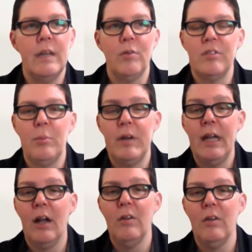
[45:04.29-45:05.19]

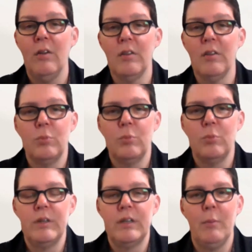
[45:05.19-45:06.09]
somebody else would
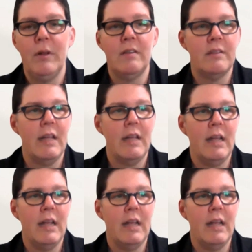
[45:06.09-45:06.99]
come in and say,
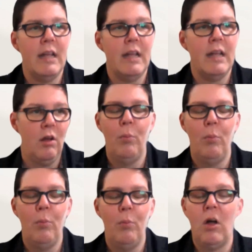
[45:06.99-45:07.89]

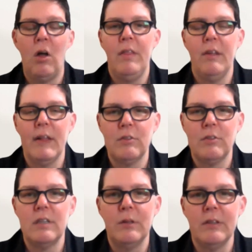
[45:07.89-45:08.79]
I'll pay the electricity
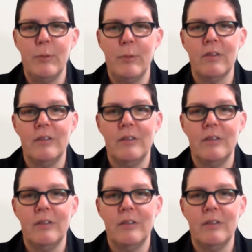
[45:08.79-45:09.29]
bill this month.